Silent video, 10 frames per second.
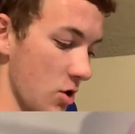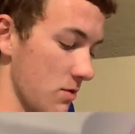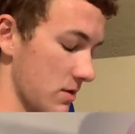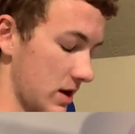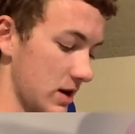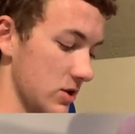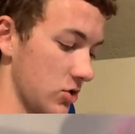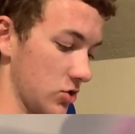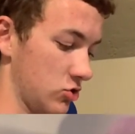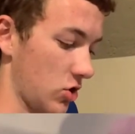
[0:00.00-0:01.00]
getting to
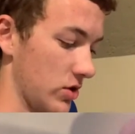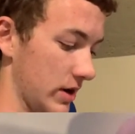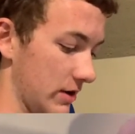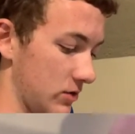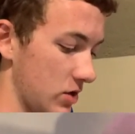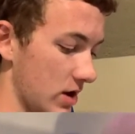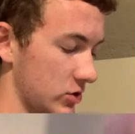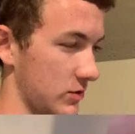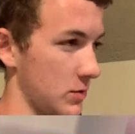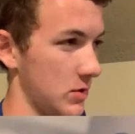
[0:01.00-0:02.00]
the drawing, if you guys
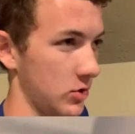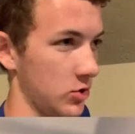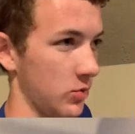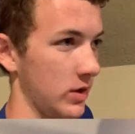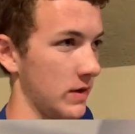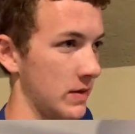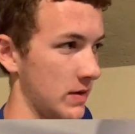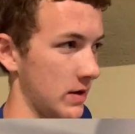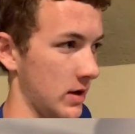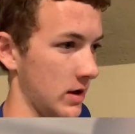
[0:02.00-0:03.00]
are familiar with
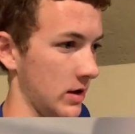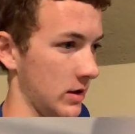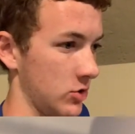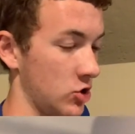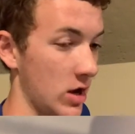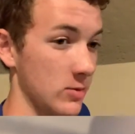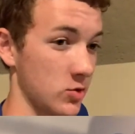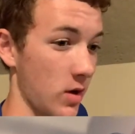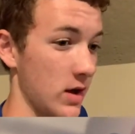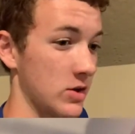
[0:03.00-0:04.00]
James
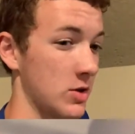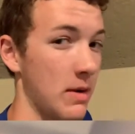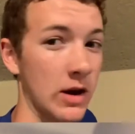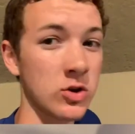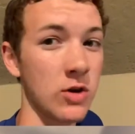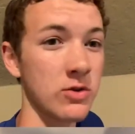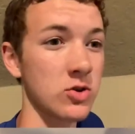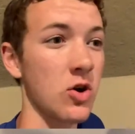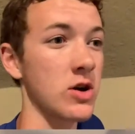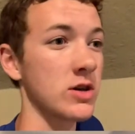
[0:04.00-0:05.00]
Reyes, the box office
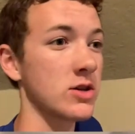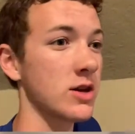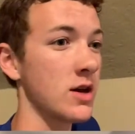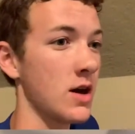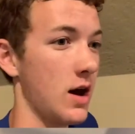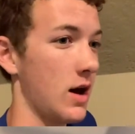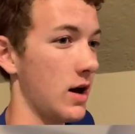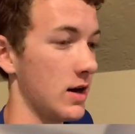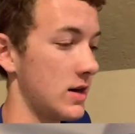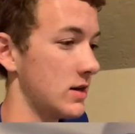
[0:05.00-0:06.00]
artist,
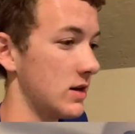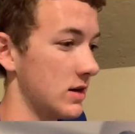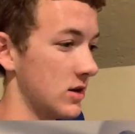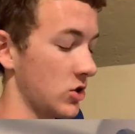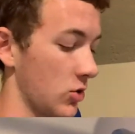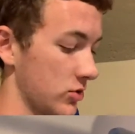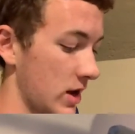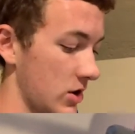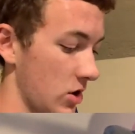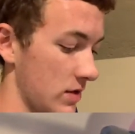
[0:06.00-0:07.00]
he did his own
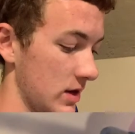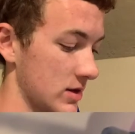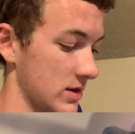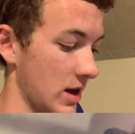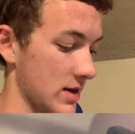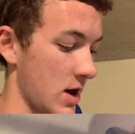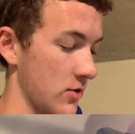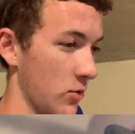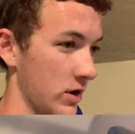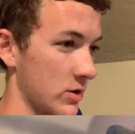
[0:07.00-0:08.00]
take on this, and that's kind
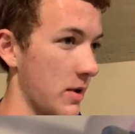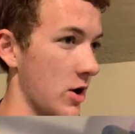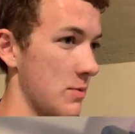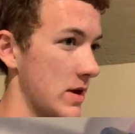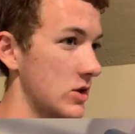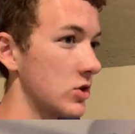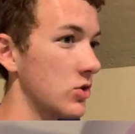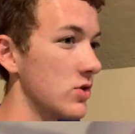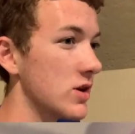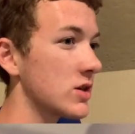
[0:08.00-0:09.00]
of what inspired me to
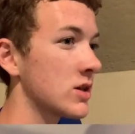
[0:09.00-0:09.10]
do this.